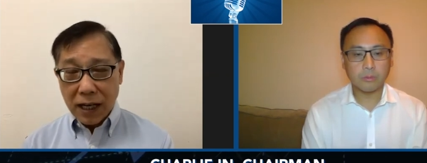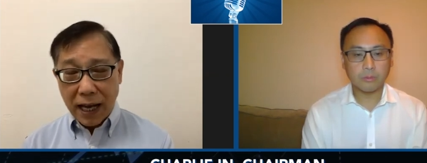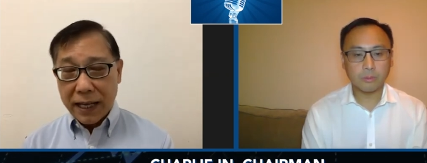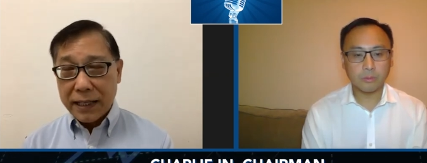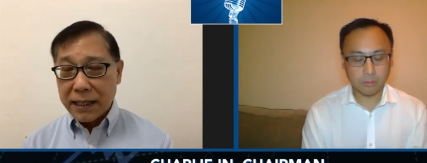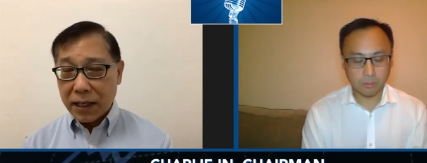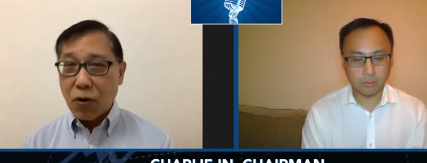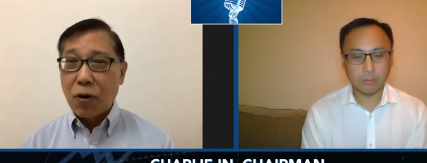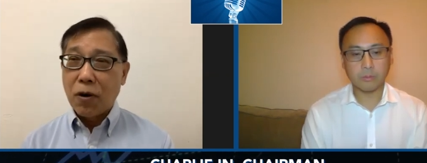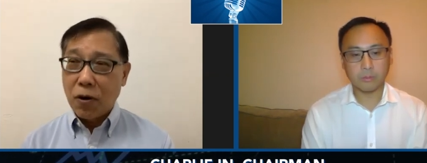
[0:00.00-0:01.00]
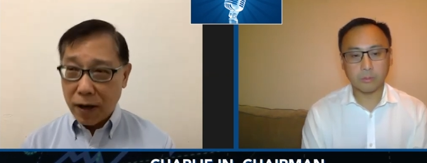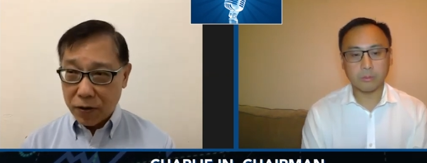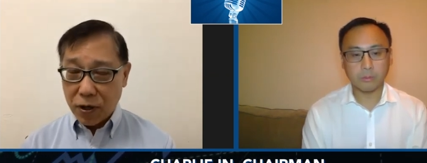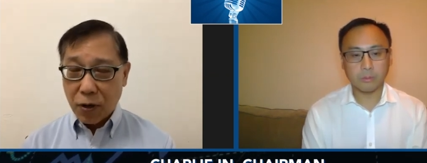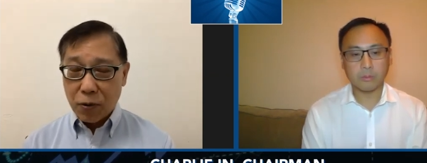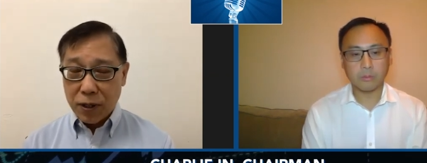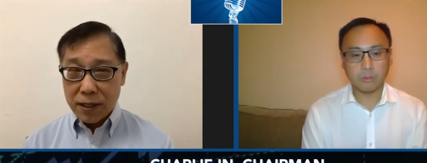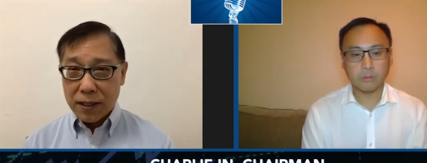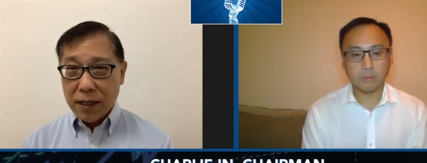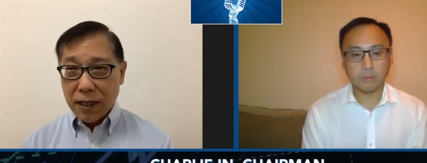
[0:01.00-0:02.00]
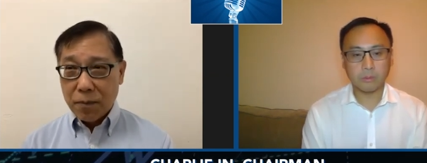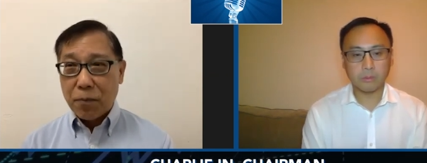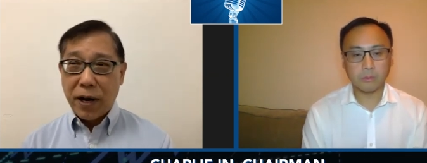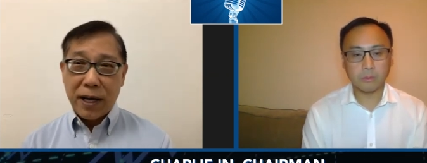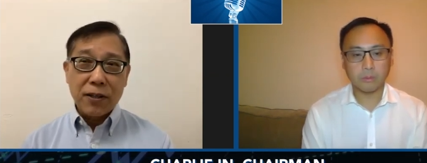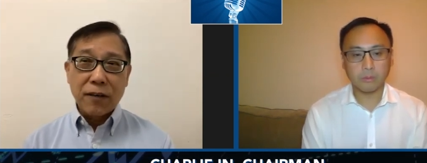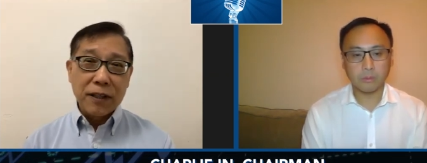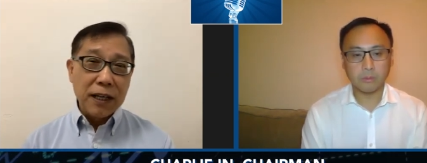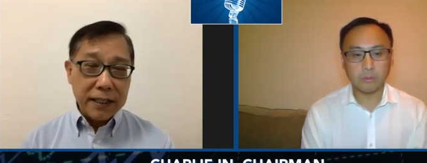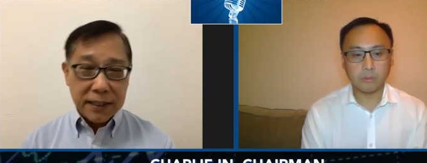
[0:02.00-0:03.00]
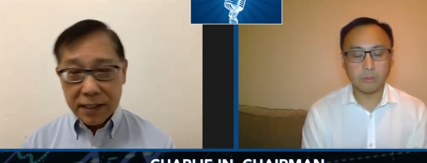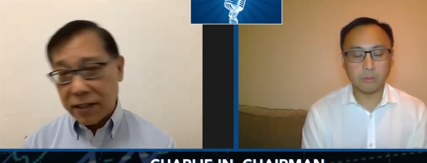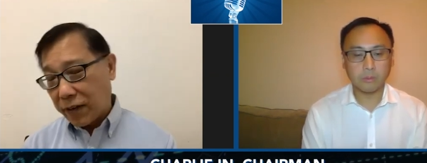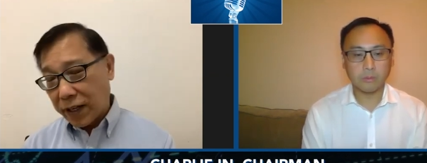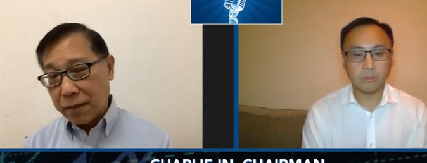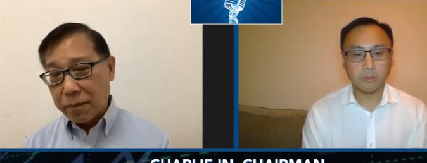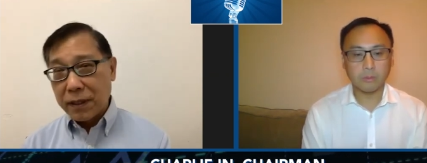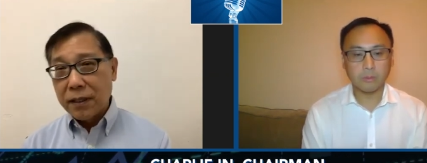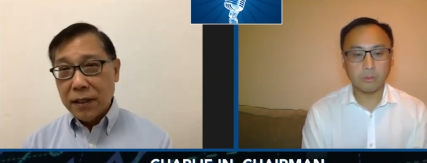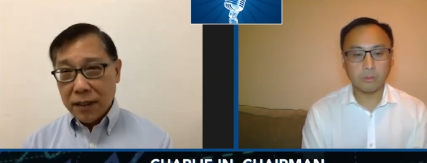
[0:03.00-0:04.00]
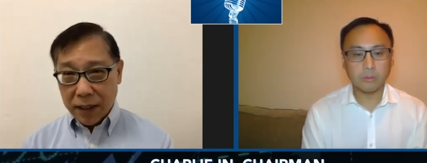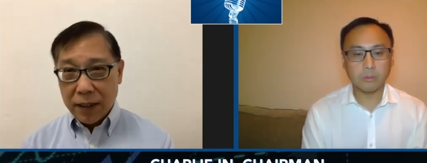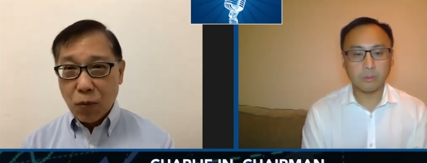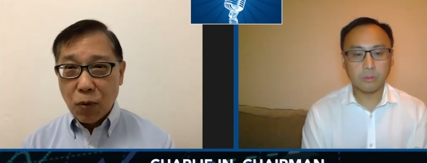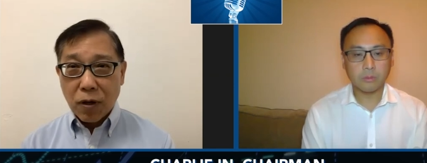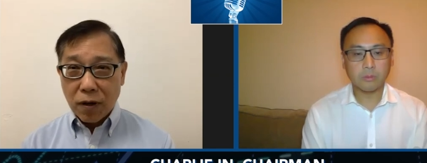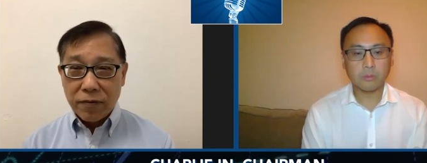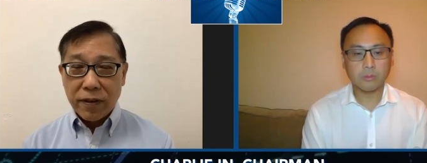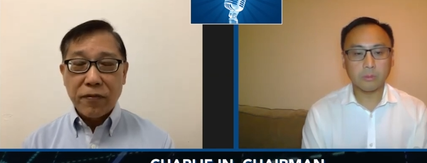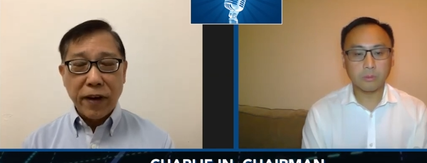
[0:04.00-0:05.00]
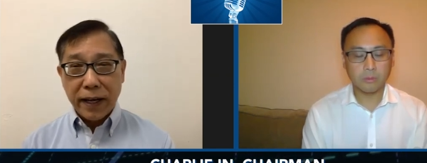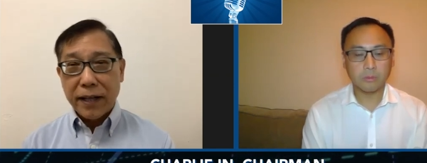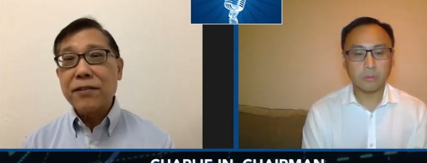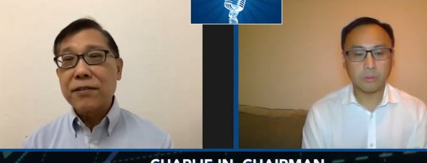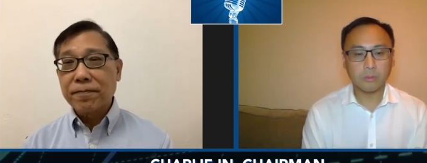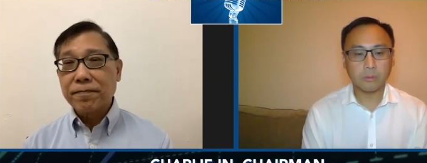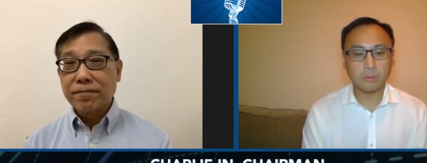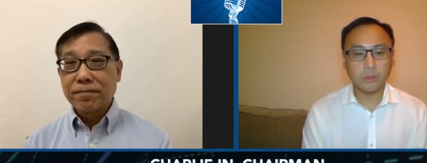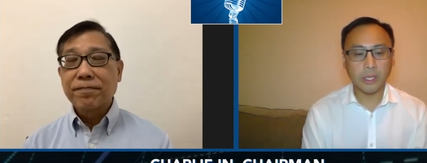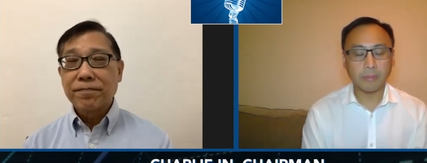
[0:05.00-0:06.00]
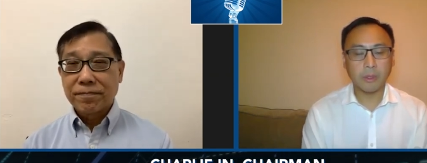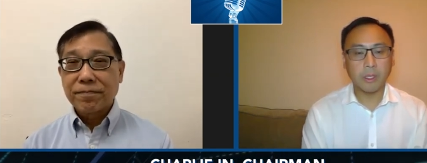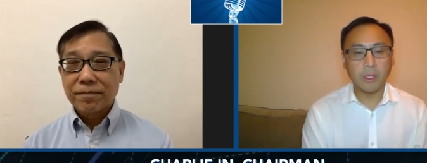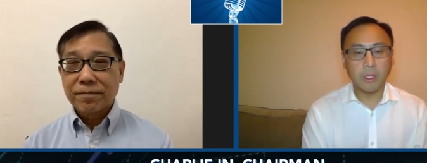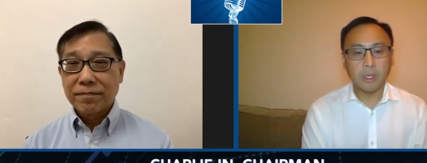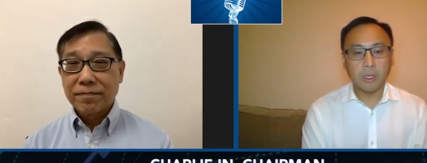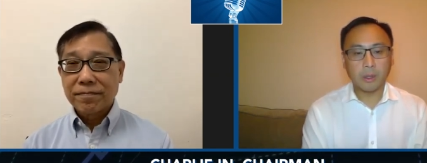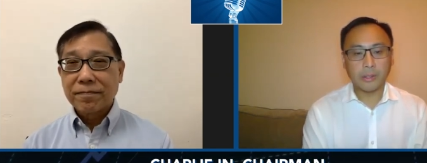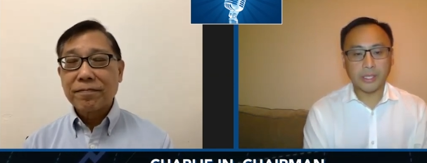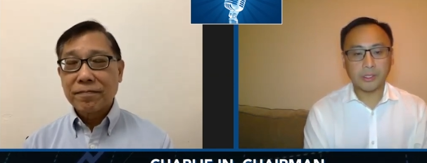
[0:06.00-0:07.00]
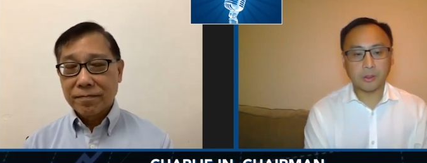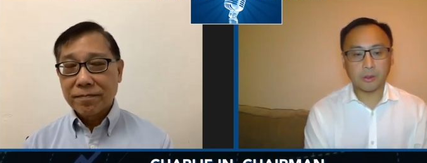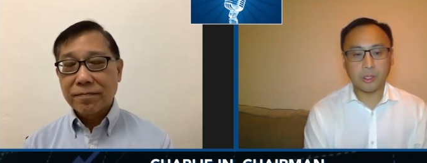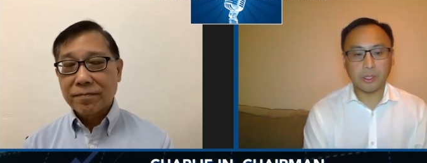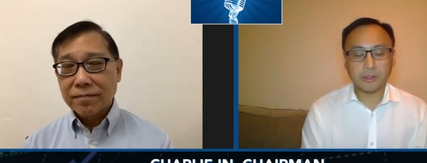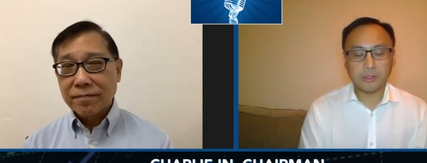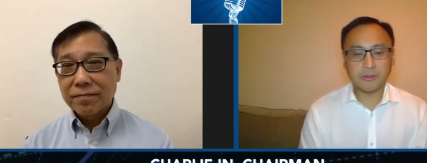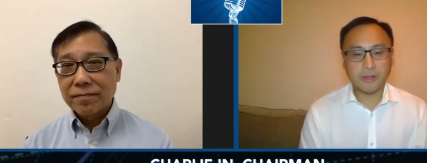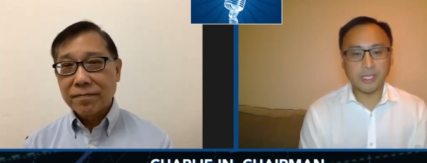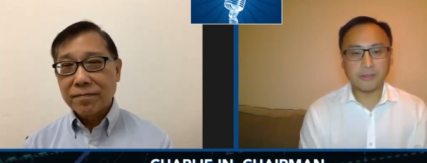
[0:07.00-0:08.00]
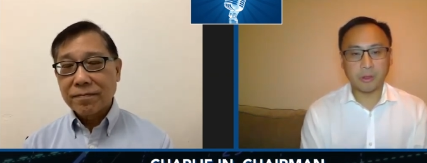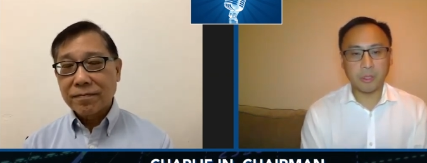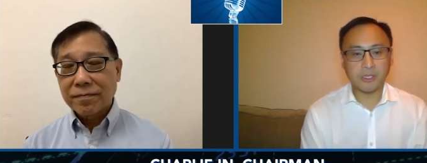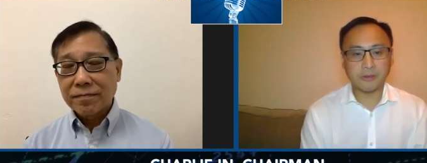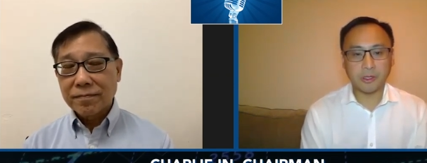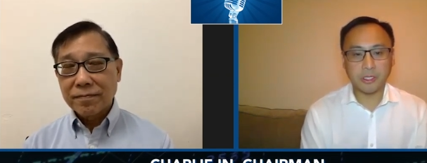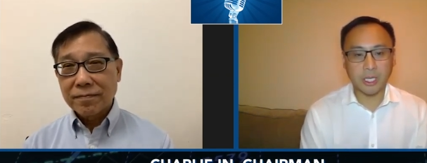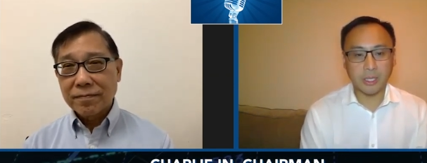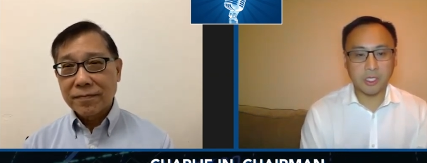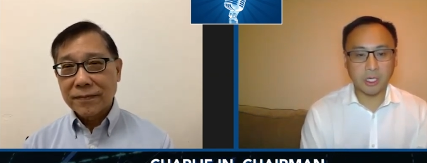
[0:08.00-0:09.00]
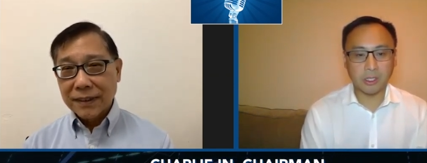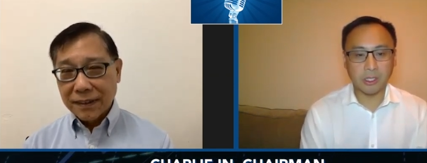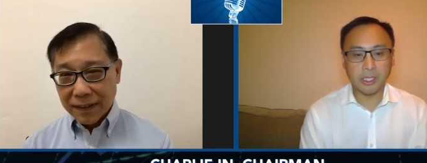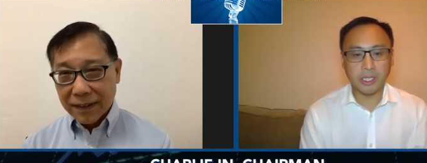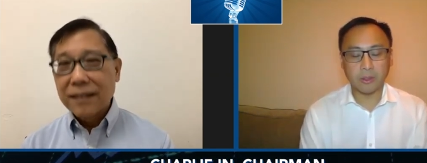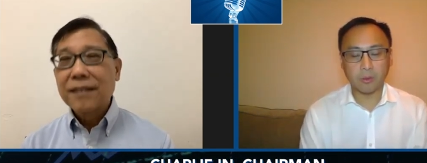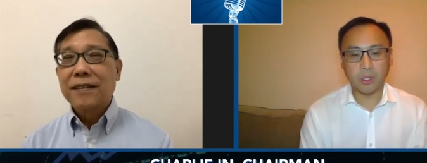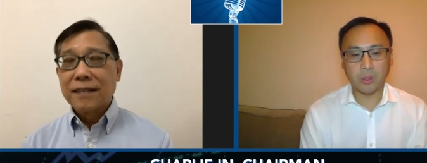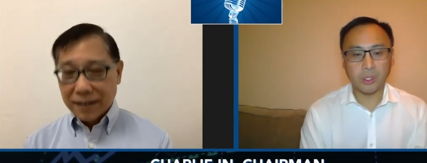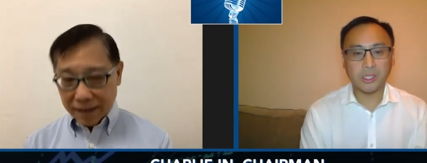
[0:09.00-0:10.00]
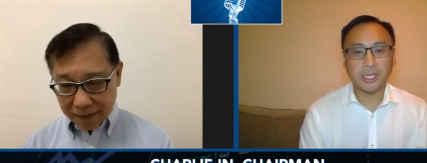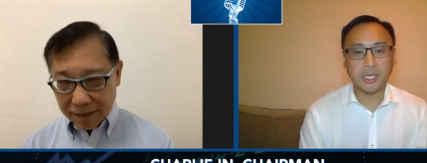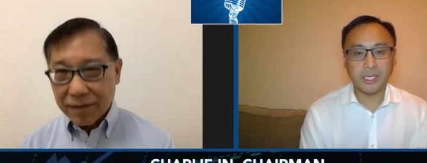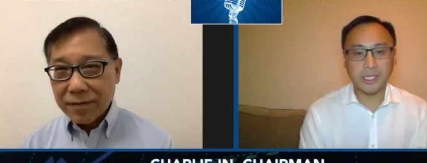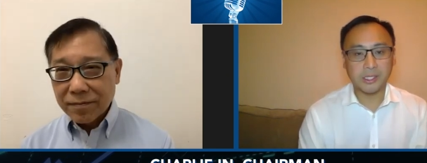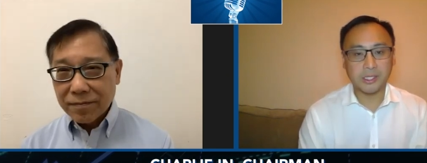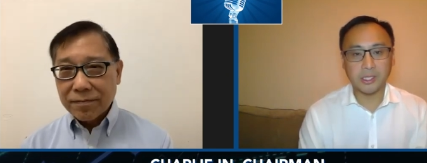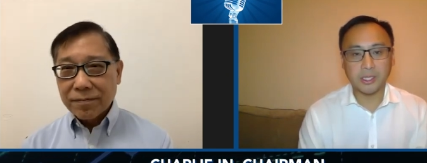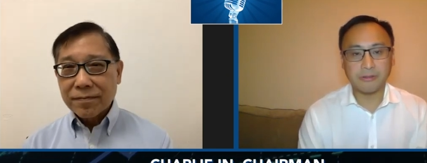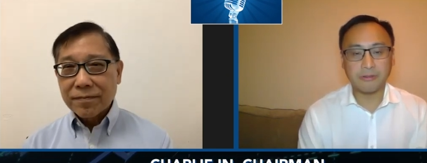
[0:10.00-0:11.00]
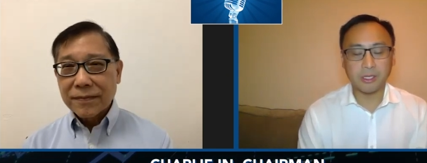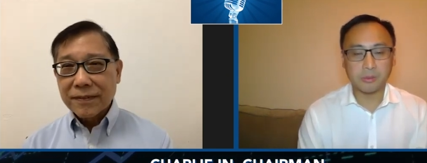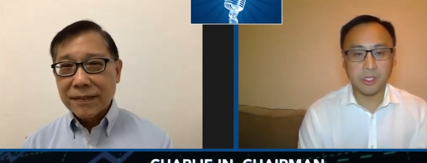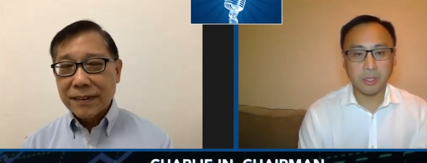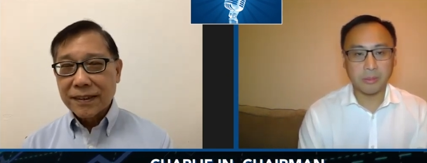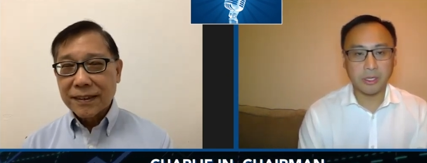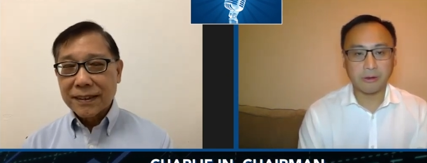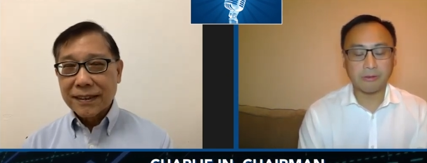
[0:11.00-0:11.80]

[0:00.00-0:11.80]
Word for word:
Speaker 1: clients and all our shareholders abreast of the latest development in the world of finance.
Speaker 2: Yeah. Okay, so thanks very much for your time, Charlie. Once again, it's Philip Shum here